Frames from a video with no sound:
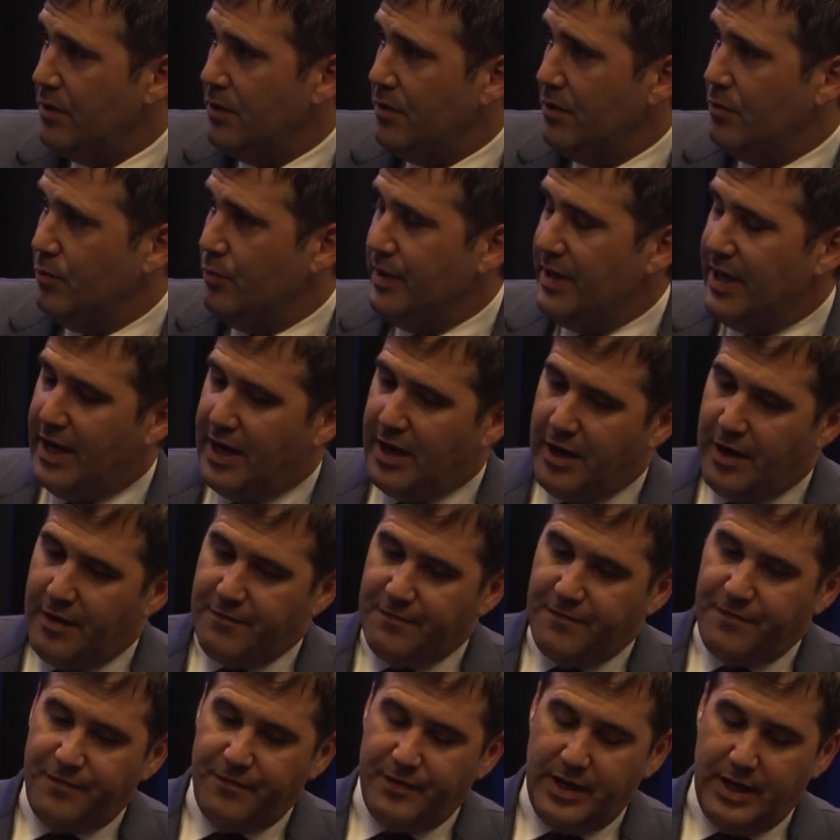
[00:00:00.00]
We
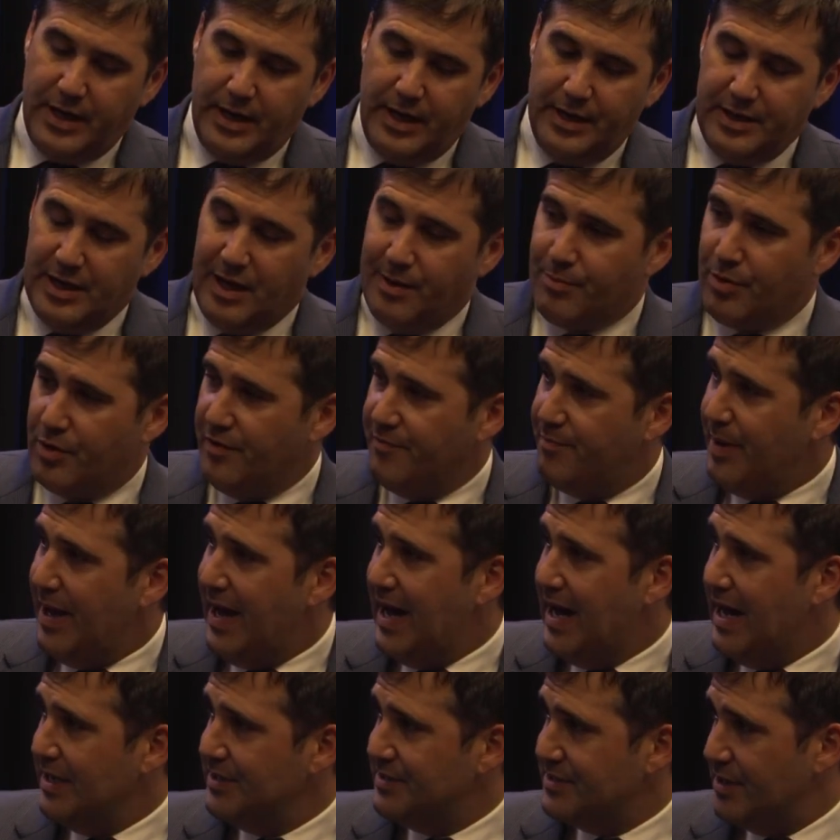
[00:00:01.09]
have a number of
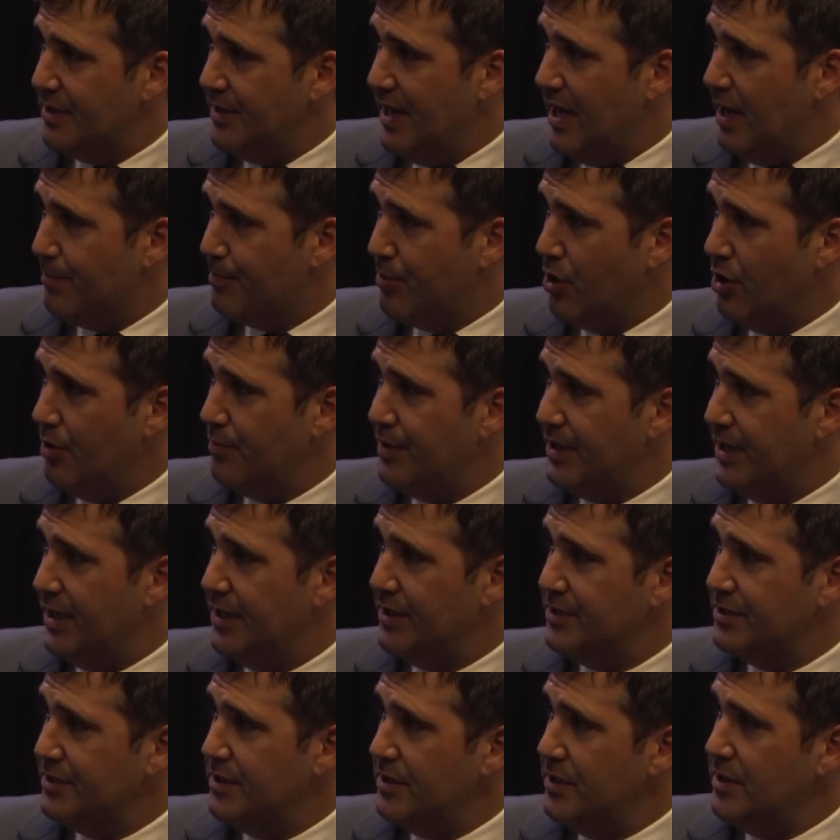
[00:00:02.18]
pads that are now
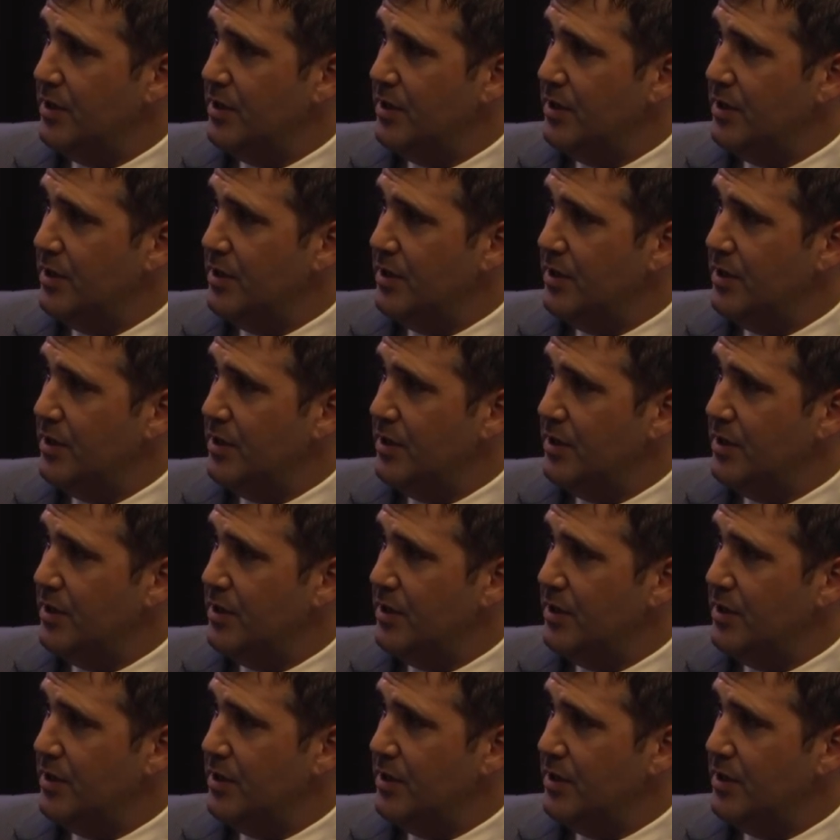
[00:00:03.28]
permitted.